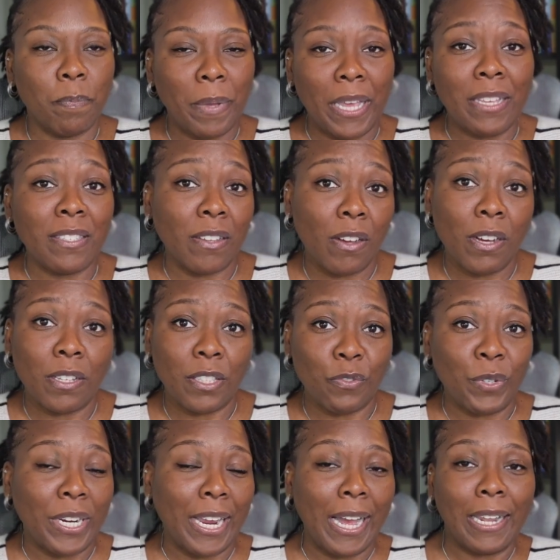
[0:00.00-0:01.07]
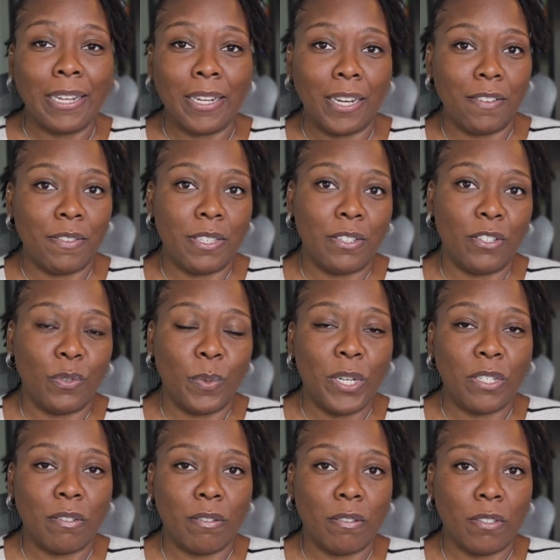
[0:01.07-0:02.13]
based on the reality of the
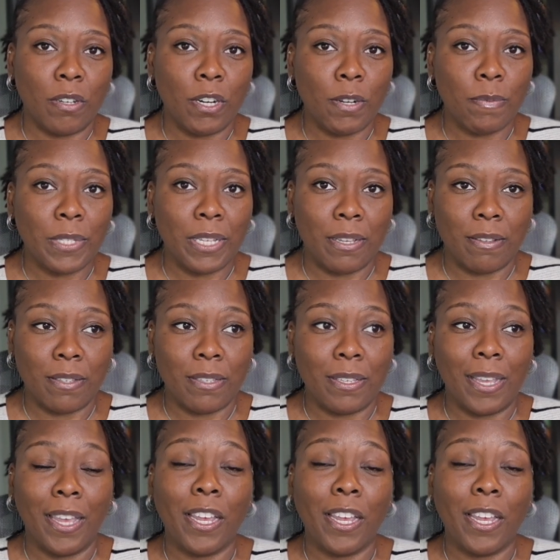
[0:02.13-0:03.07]
situations and circumstances,